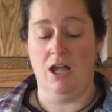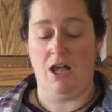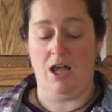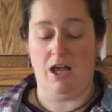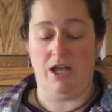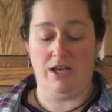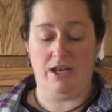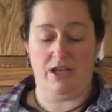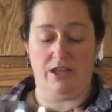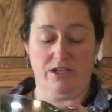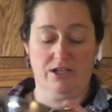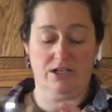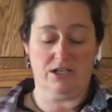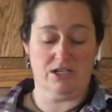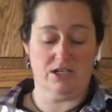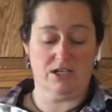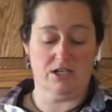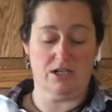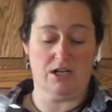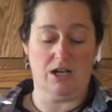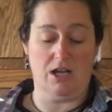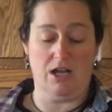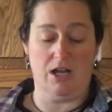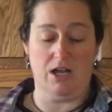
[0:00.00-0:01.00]

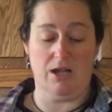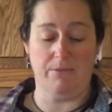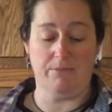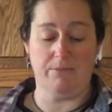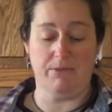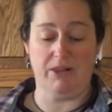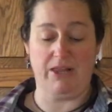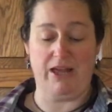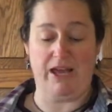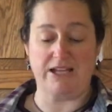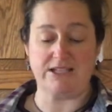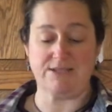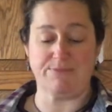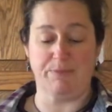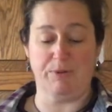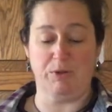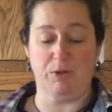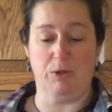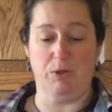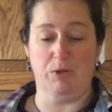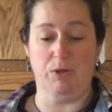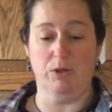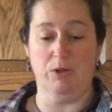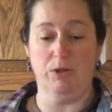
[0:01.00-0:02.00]
another glass
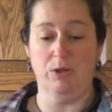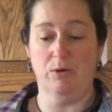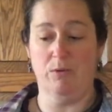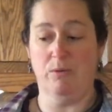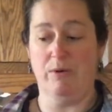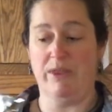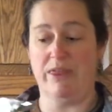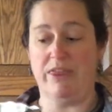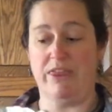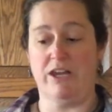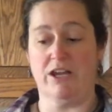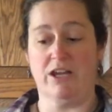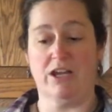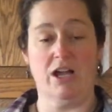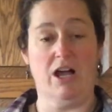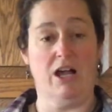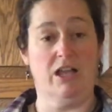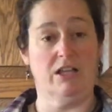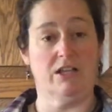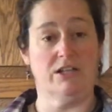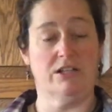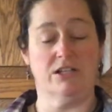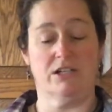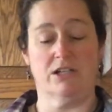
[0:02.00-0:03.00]
bowl with a
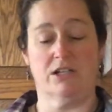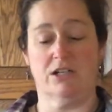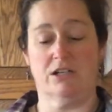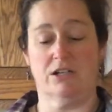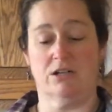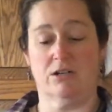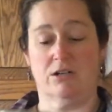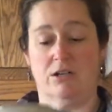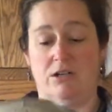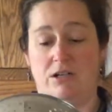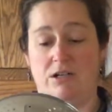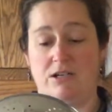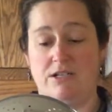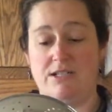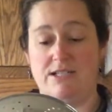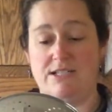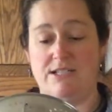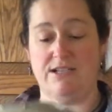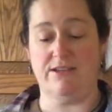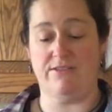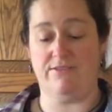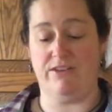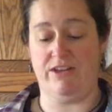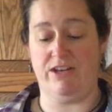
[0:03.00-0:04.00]
colander or a
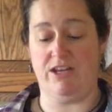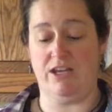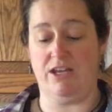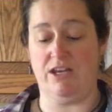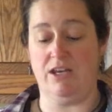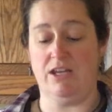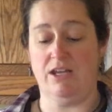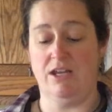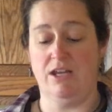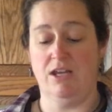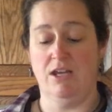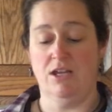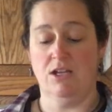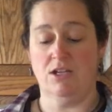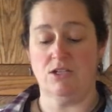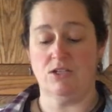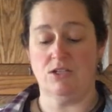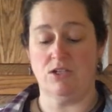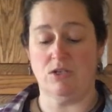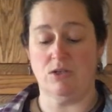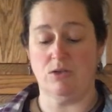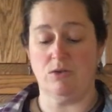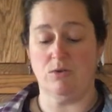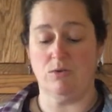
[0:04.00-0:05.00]
sieve in it
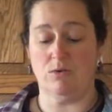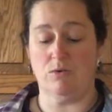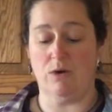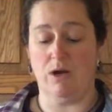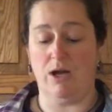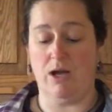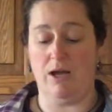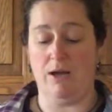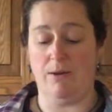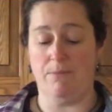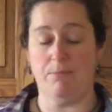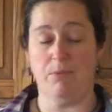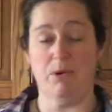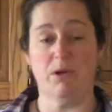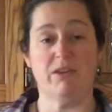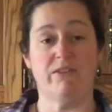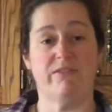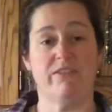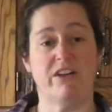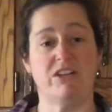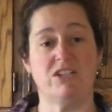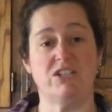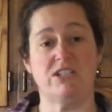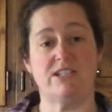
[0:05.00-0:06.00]
to put the
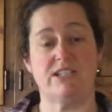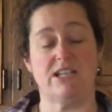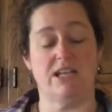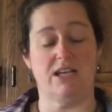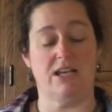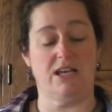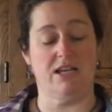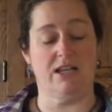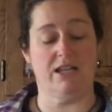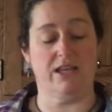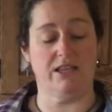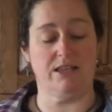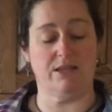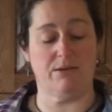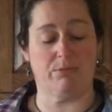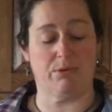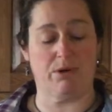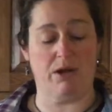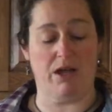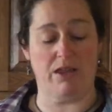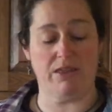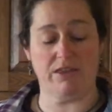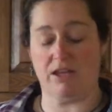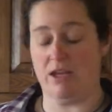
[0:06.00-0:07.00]
veggies in and let the
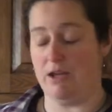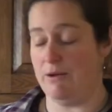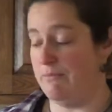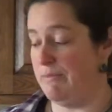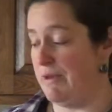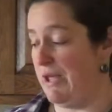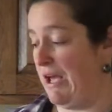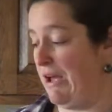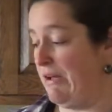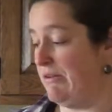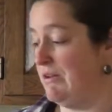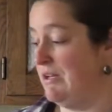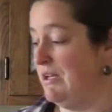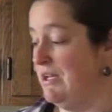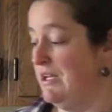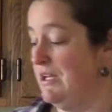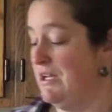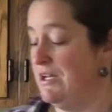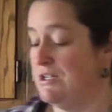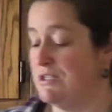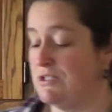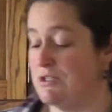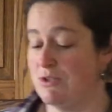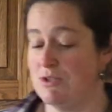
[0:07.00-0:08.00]
broth come down.
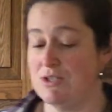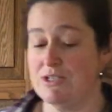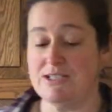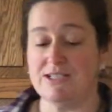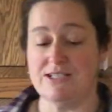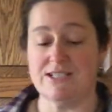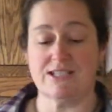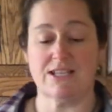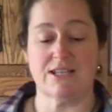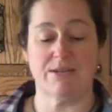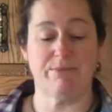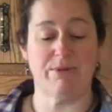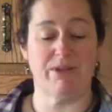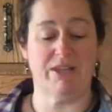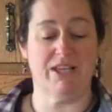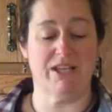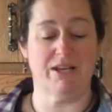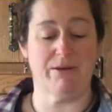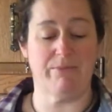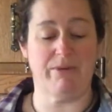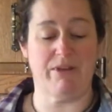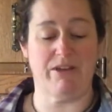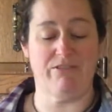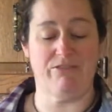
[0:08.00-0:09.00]
So this is going to be a
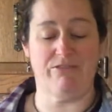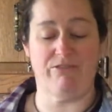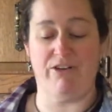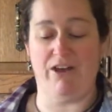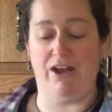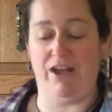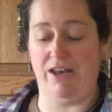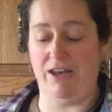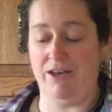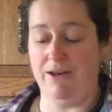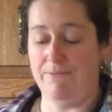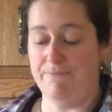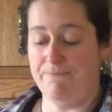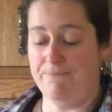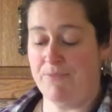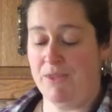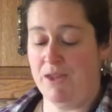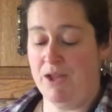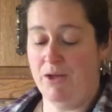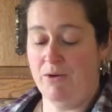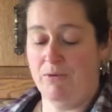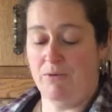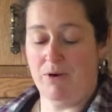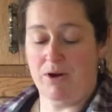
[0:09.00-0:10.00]
little bit of fun.
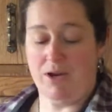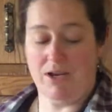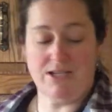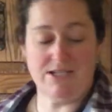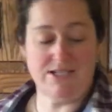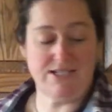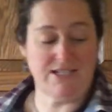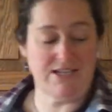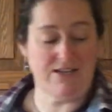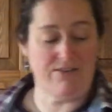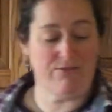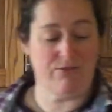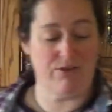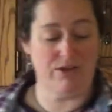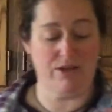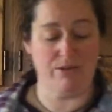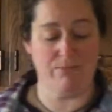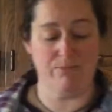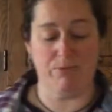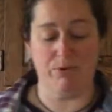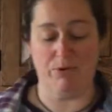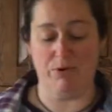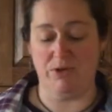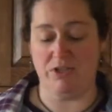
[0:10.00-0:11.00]
We're going to see if we
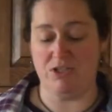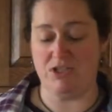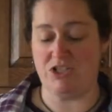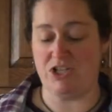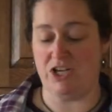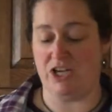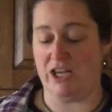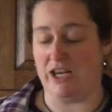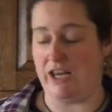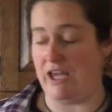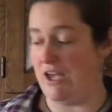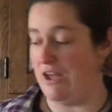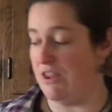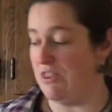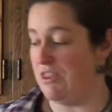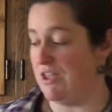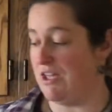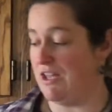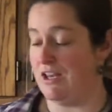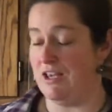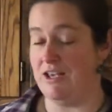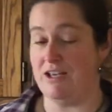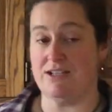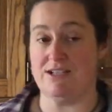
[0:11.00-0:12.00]
can pull the chicken out
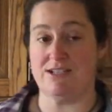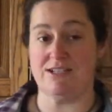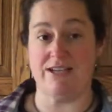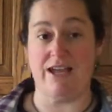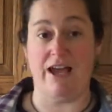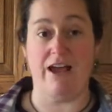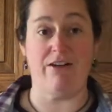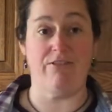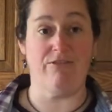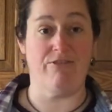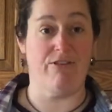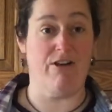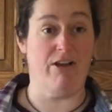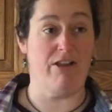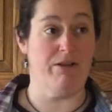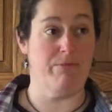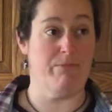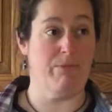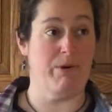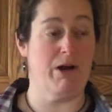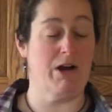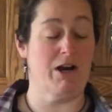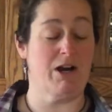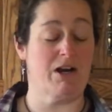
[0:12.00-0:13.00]
that is now fall
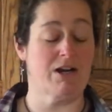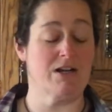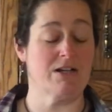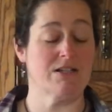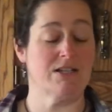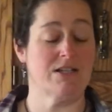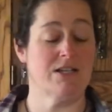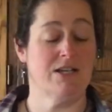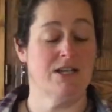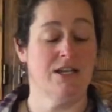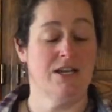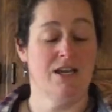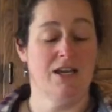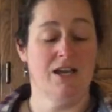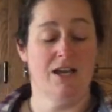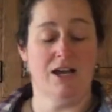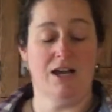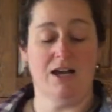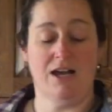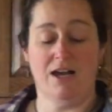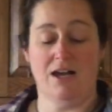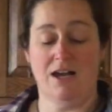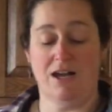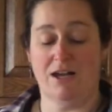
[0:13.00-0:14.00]
apart.
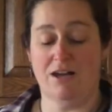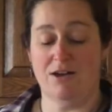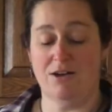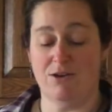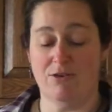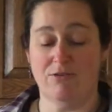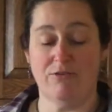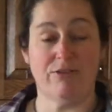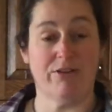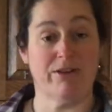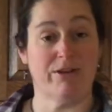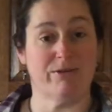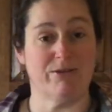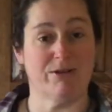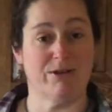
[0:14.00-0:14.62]
Hopefully